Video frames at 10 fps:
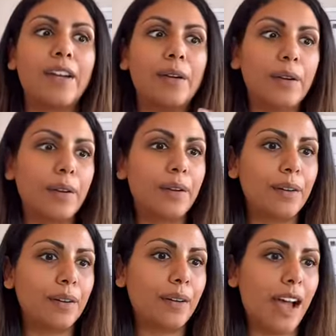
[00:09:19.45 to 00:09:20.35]

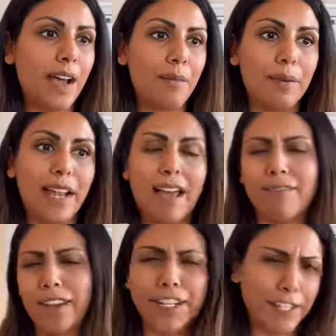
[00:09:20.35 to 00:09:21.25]
know we have
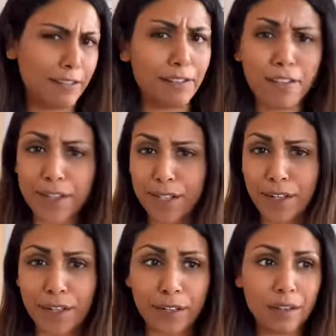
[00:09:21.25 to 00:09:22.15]
very different views
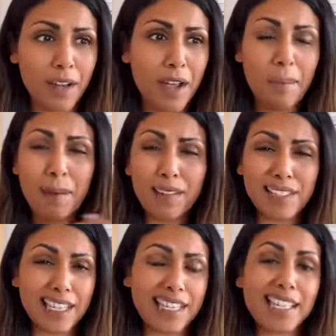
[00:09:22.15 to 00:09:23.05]
on
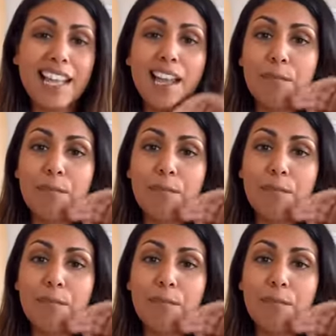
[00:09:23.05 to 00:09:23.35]
politics.